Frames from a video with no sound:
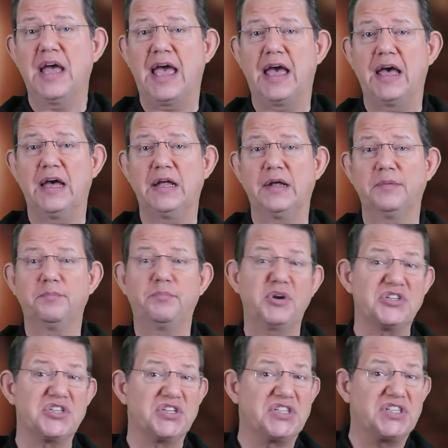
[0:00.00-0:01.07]
a
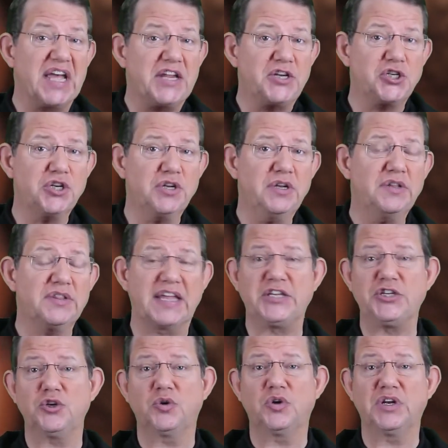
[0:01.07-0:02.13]
presentation
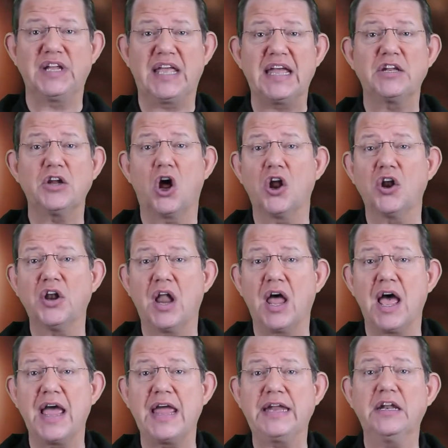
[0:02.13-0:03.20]
that you can get
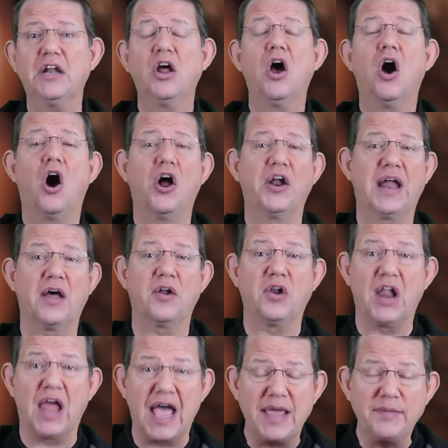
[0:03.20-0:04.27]
online on our
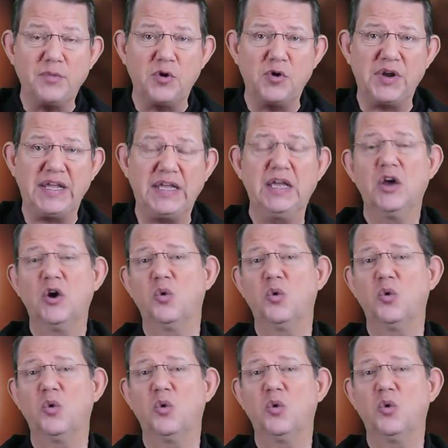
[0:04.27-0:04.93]
library,